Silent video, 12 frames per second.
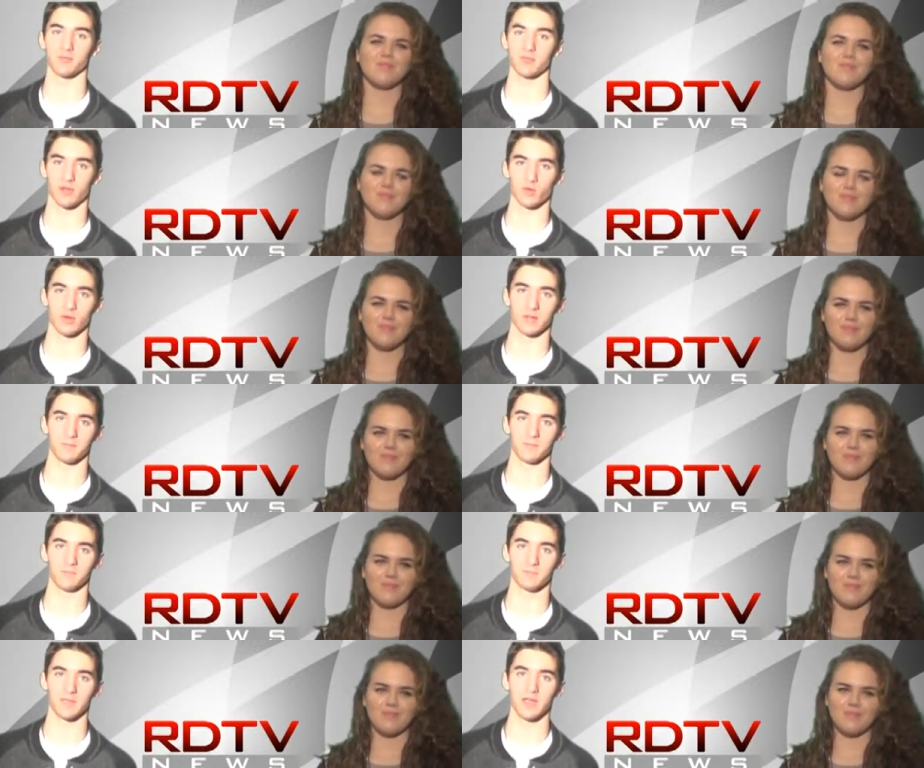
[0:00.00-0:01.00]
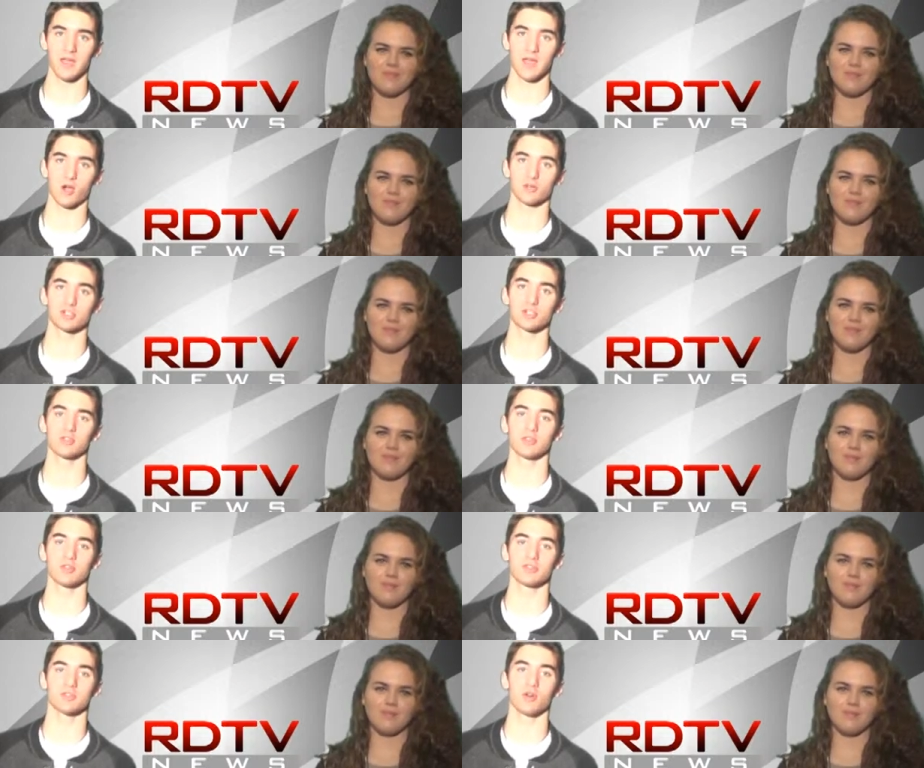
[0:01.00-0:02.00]
Speaker 1: for their win. Our
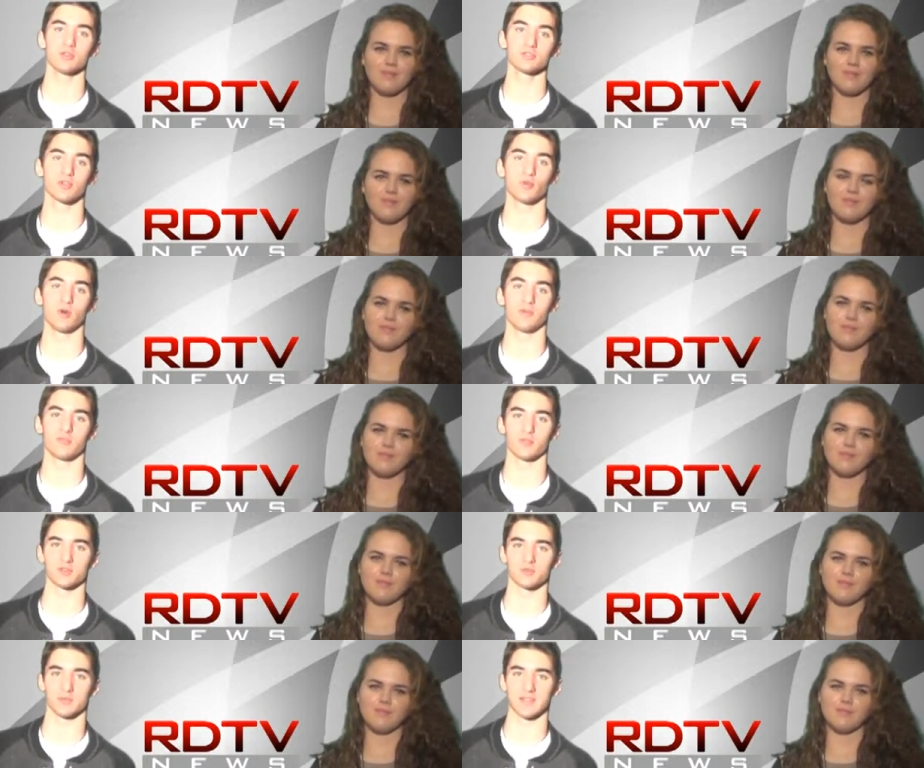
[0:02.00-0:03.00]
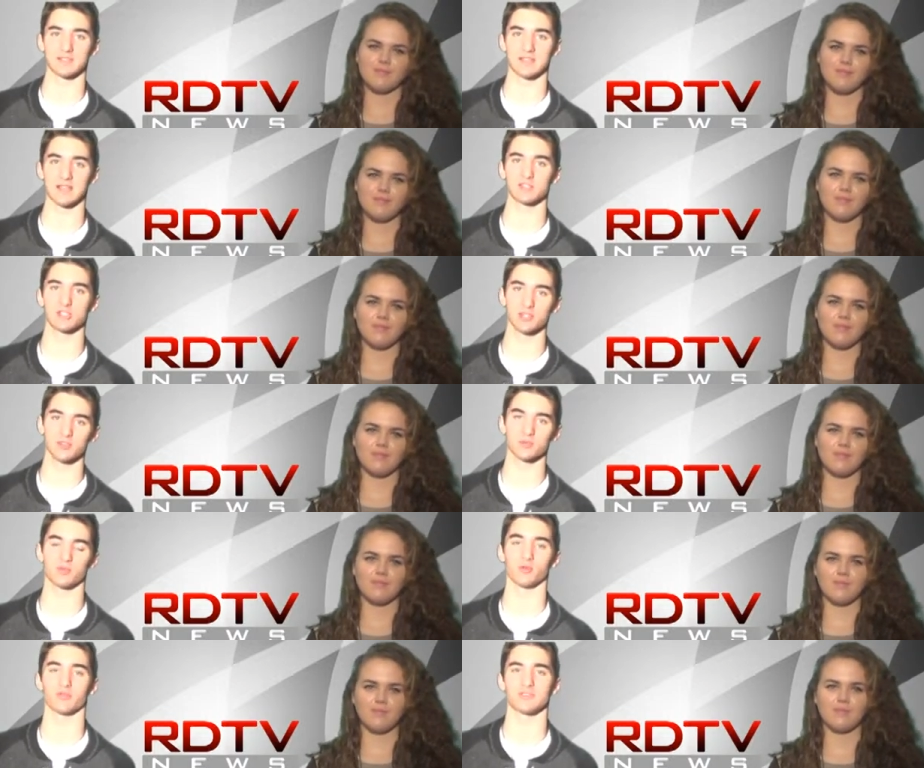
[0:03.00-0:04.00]
cheerleaders also won first place at
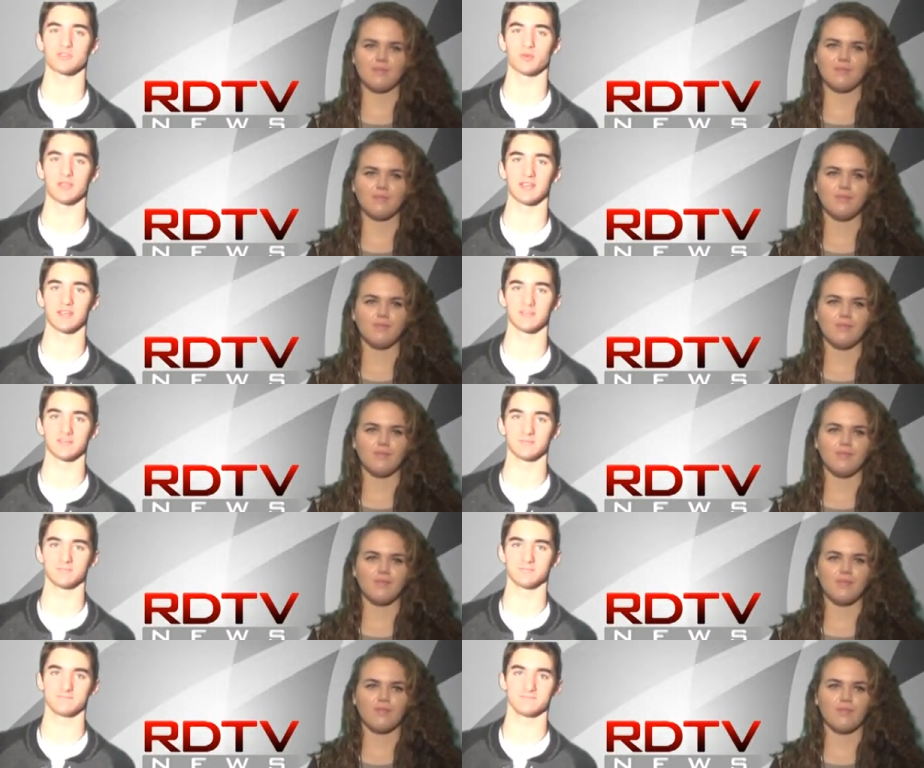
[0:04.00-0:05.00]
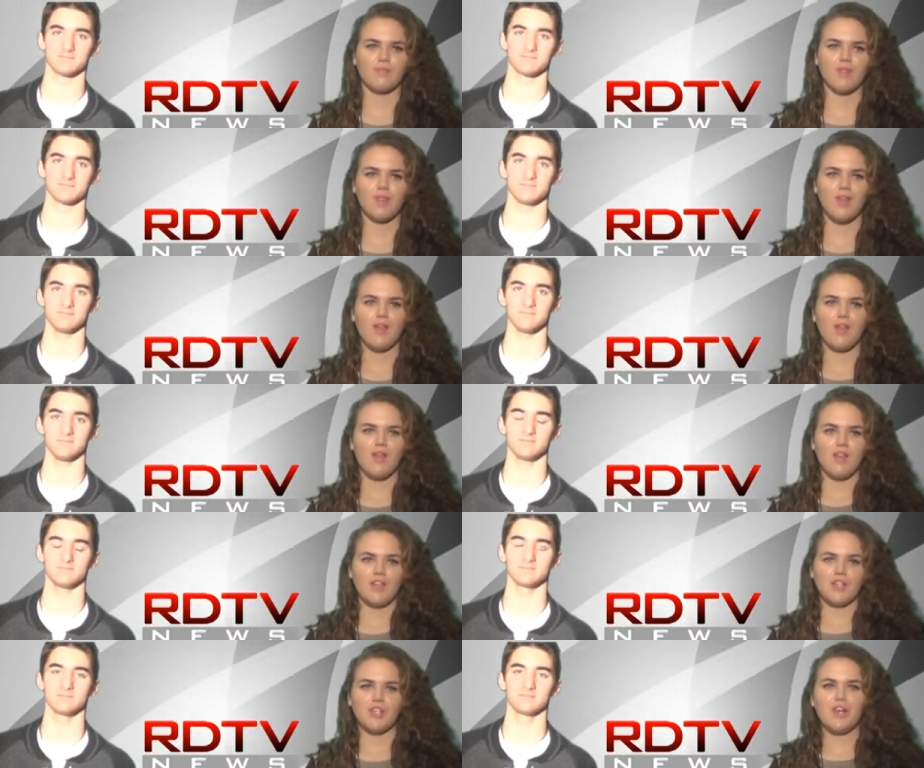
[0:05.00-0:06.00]
Cheersport this weekend.
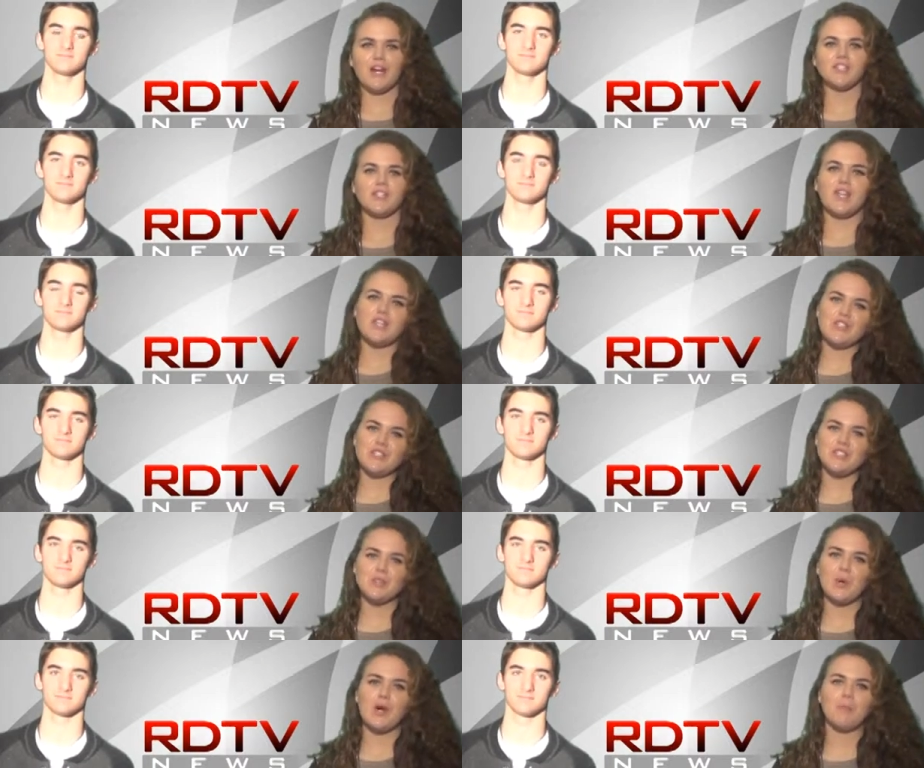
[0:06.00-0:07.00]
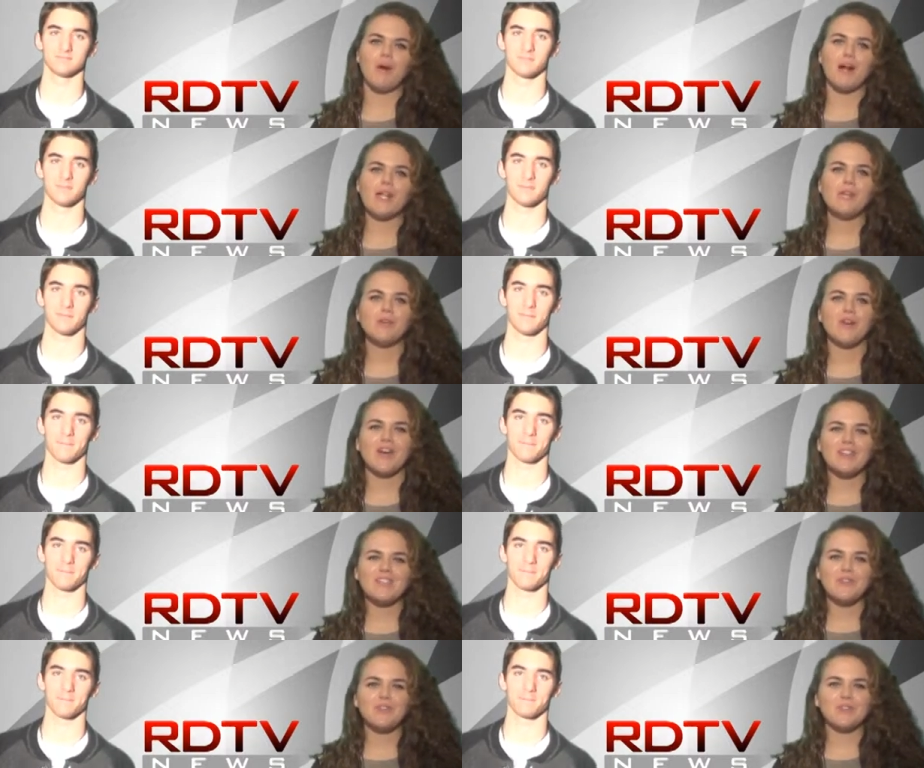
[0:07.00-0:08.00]
Speaker 2: Congratulations to our mighty
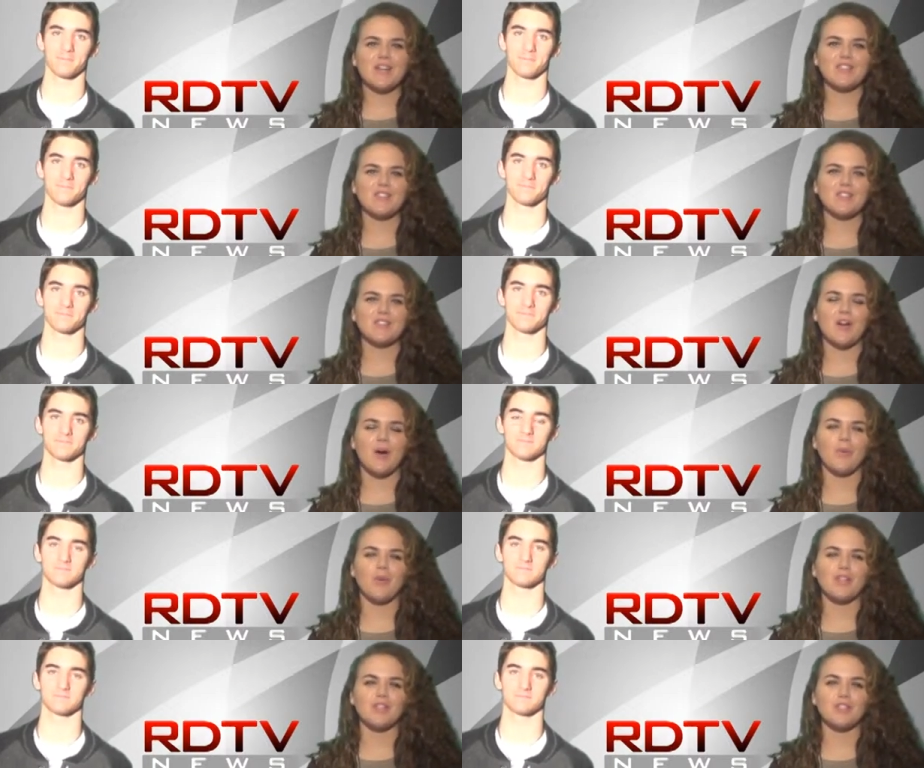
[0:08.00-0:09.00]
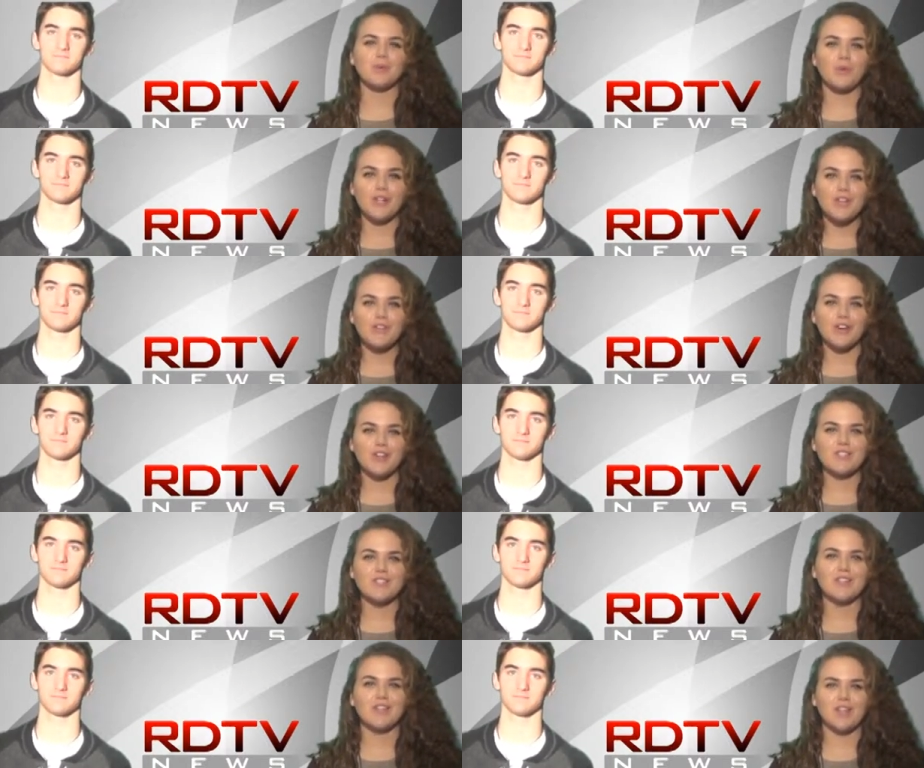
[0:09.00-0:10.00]
Red Devil Wrestlers on winning the
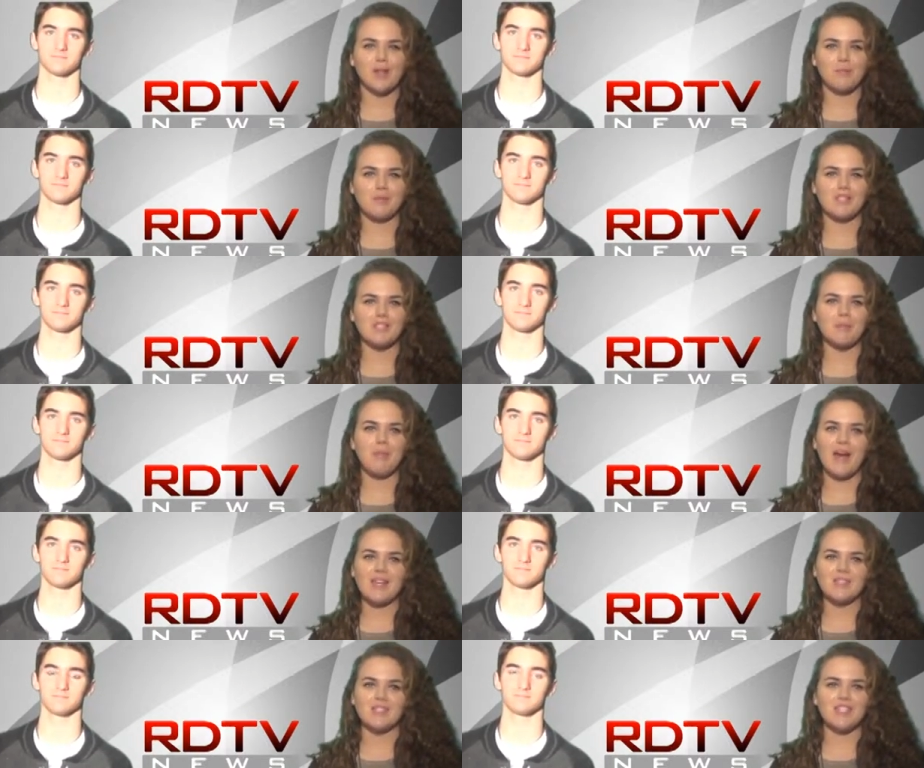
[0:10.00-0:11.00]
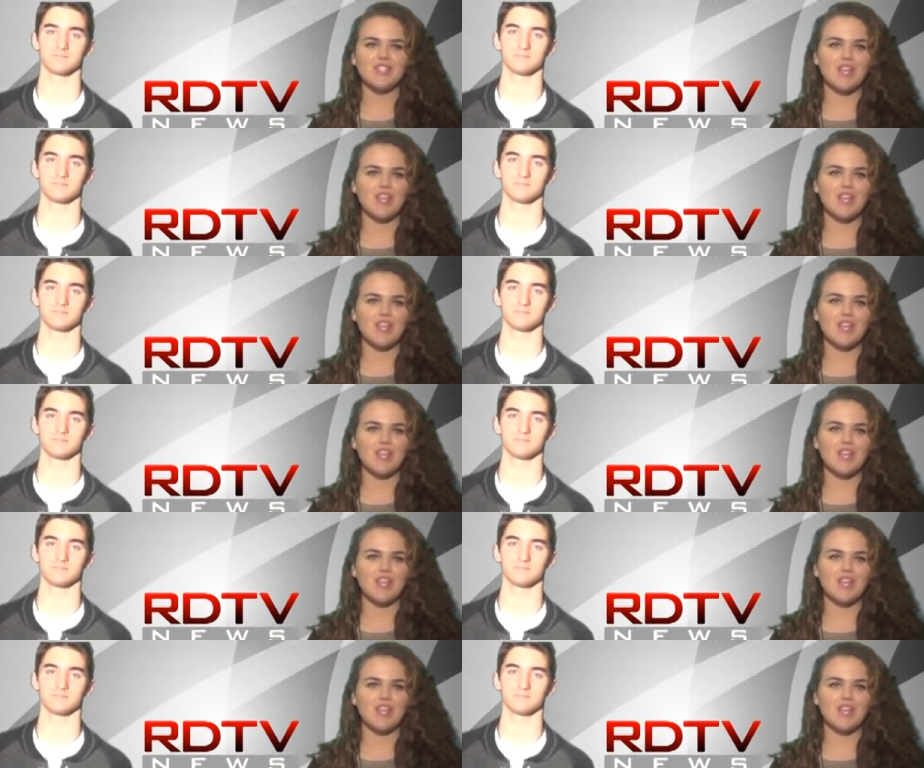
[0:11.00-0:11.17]
21st Columbus Bi-City